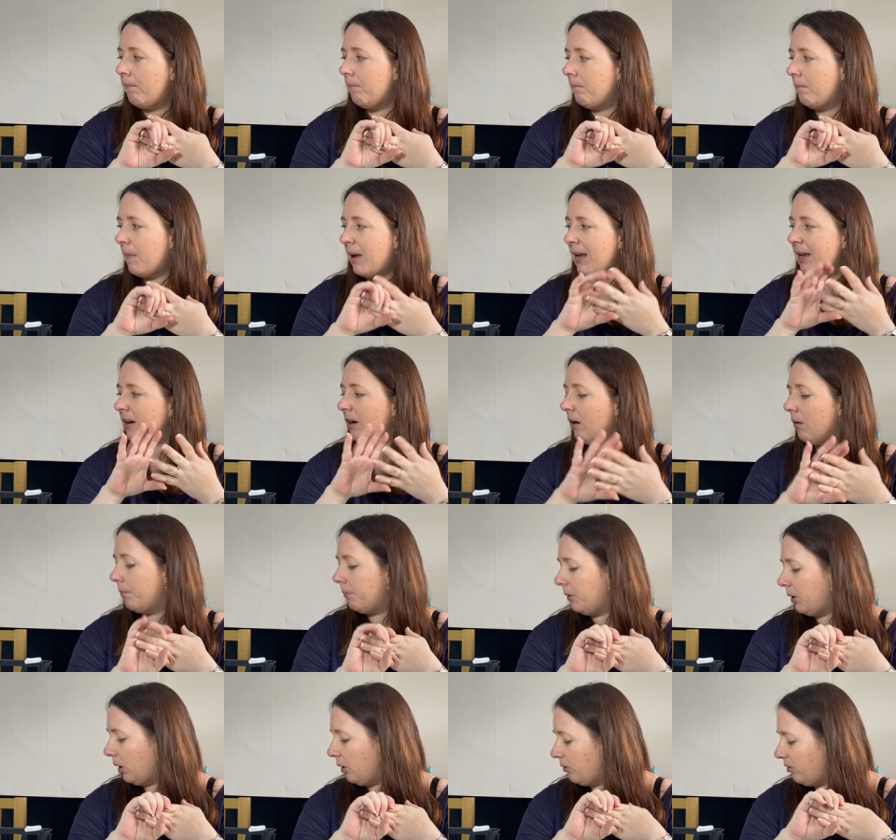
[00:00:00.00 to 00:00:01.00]

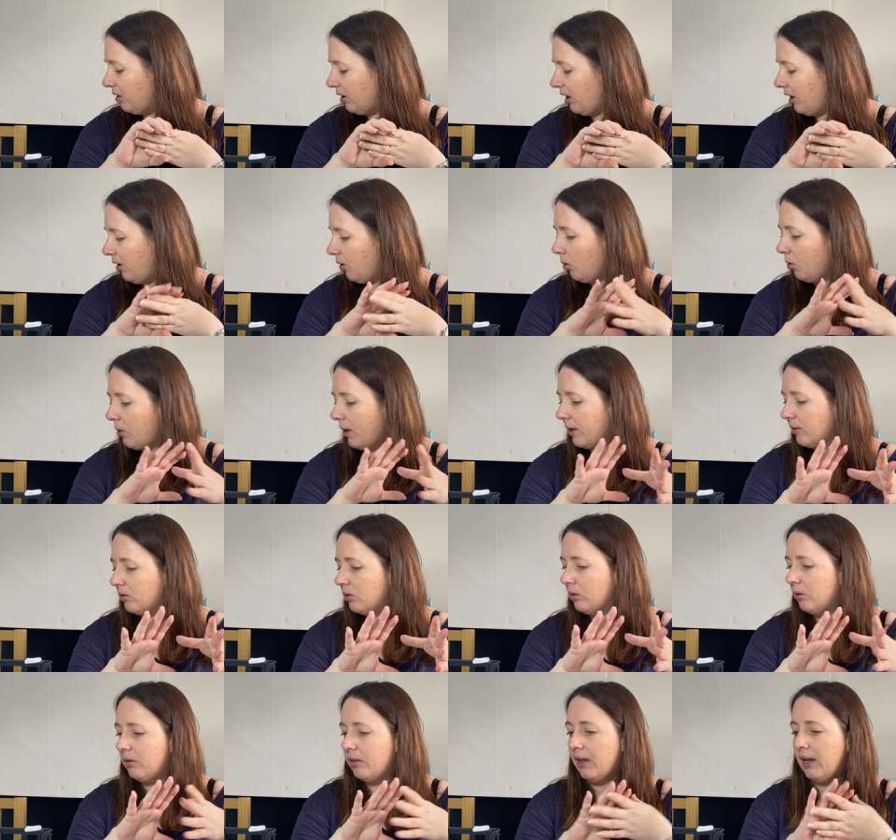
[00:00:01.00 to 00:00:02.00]
makeup beauty all that
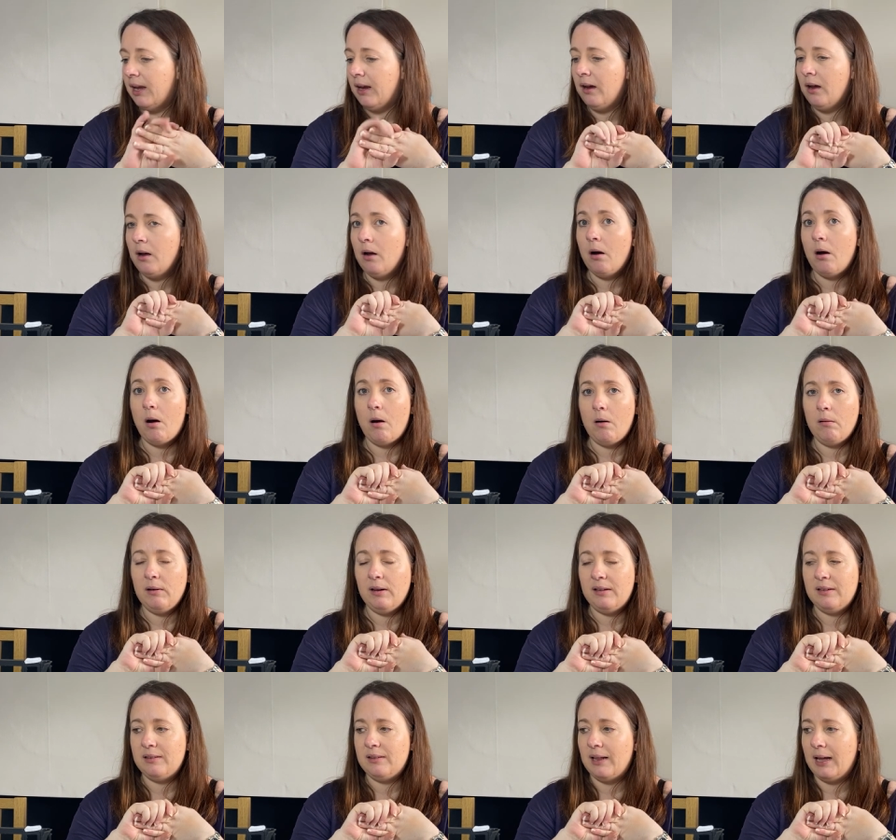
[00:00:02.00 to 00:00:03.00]
sort of thing i'll
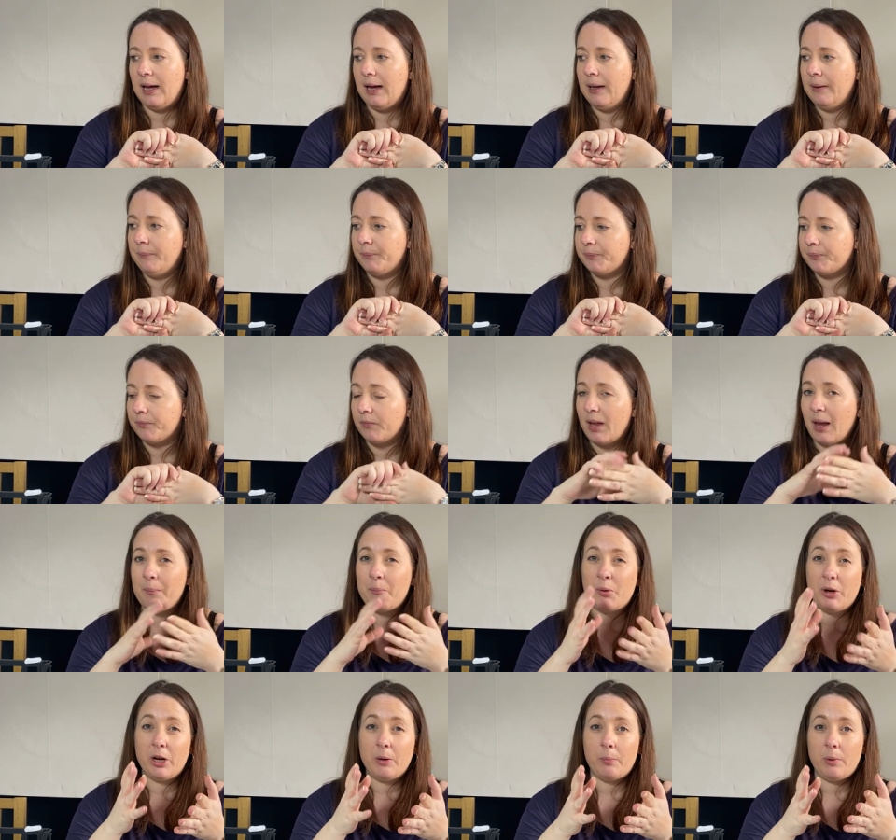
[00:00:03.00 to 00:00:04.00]
list that and
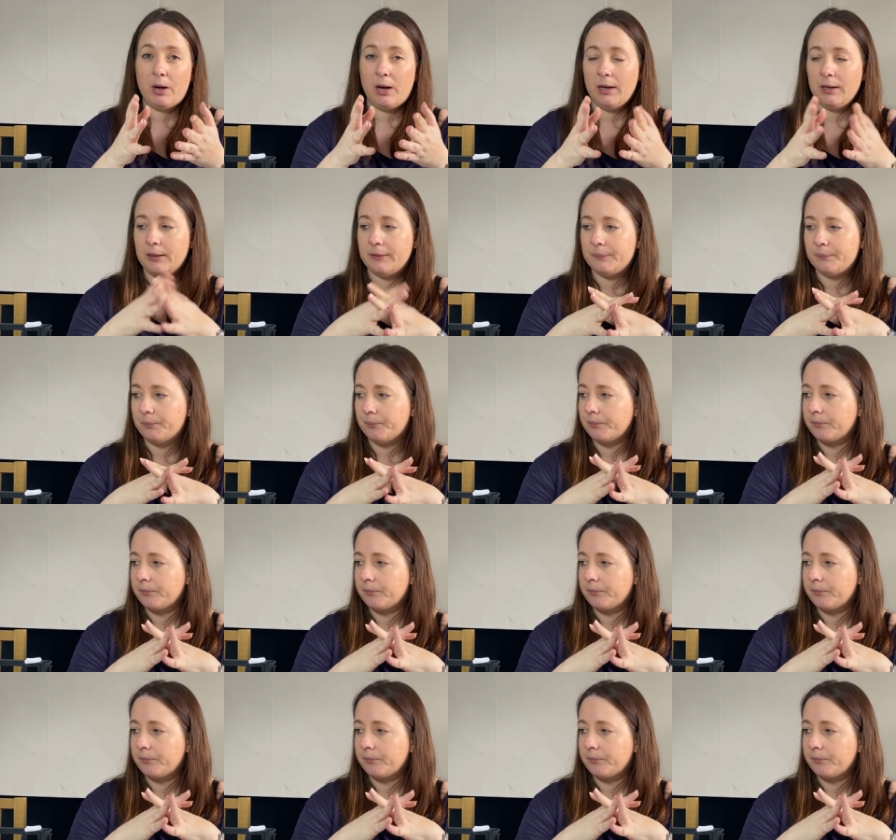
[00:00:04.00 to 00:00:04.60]
bric-a-brac